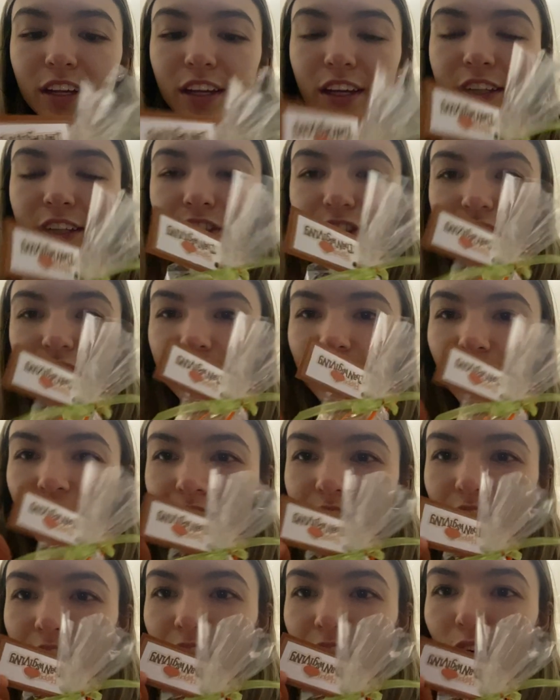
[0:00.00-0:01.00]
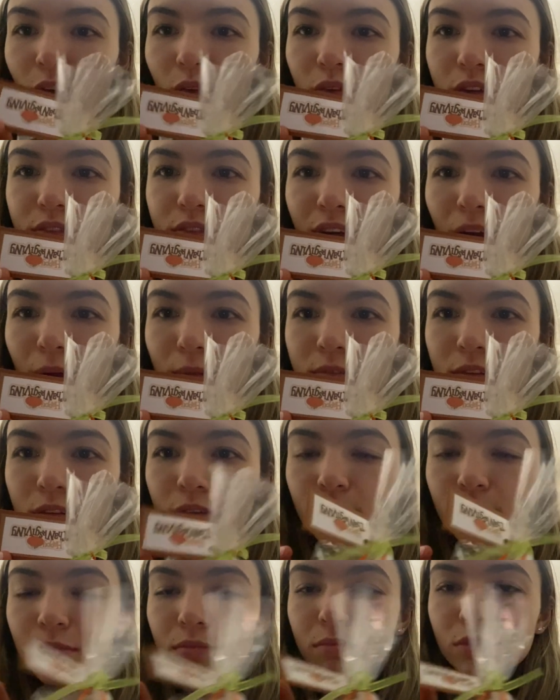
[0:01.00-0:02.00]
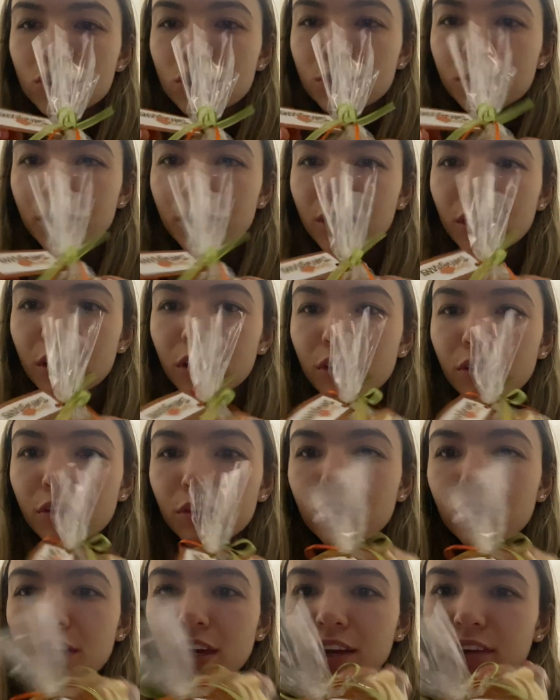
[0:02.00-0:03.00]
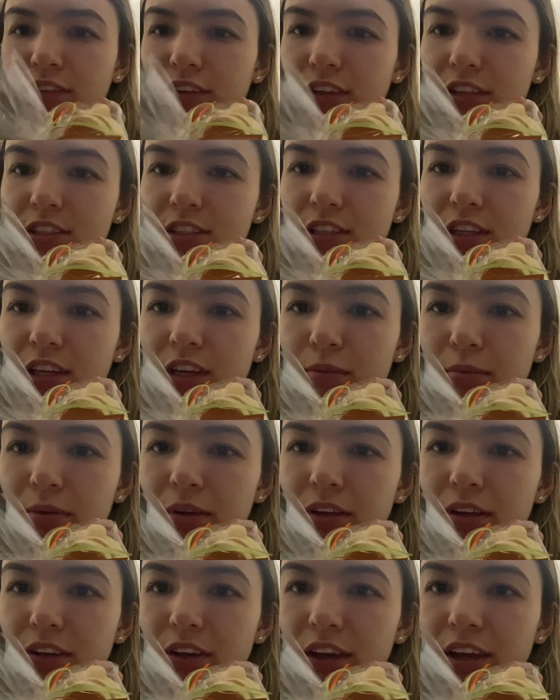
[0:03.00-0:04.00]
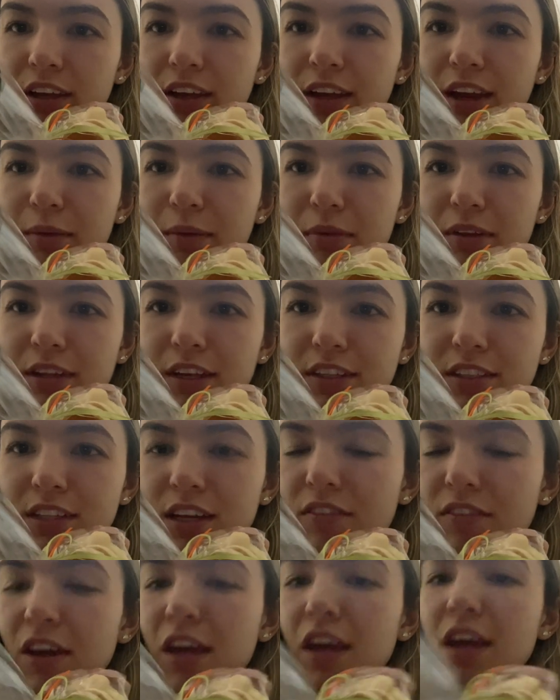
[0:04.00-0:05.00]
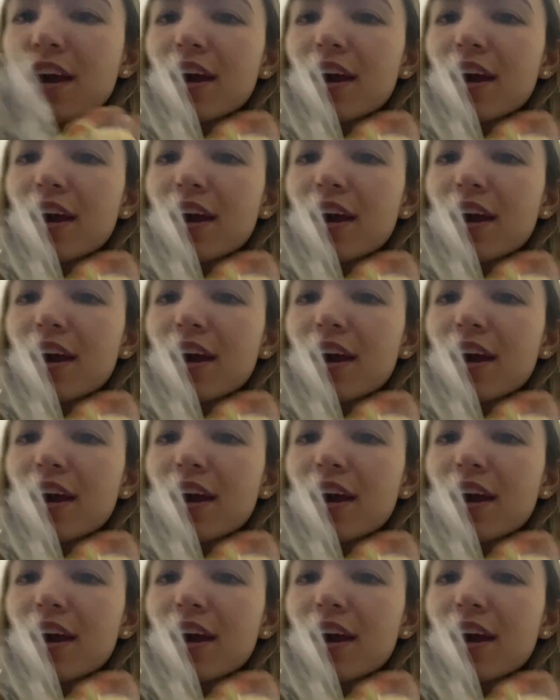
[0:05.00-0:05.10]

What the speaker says: And she just has, like, always wraps them super cute. You can't really see it, but okay, happy Thanksgiving.